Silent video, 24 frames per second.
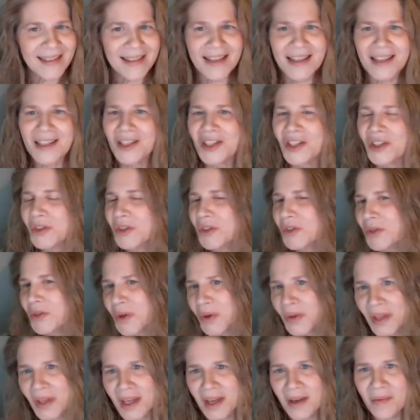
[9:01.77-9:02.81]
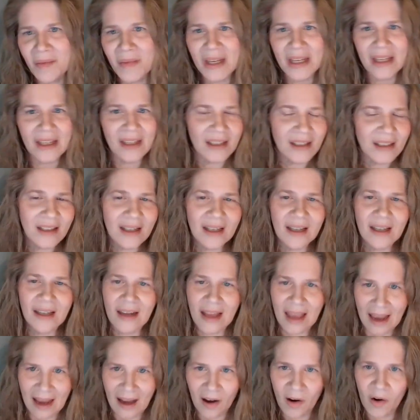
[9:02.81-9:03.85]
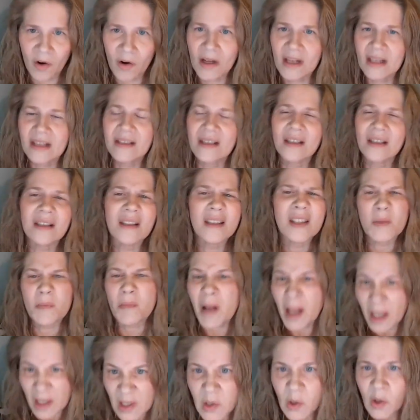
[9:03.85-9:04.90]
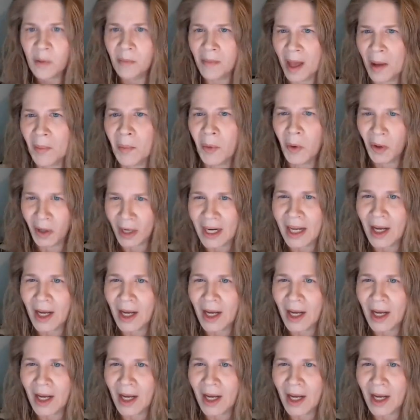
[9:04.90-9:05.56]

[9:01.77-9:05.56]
until you know them in and out, until it's muscle memory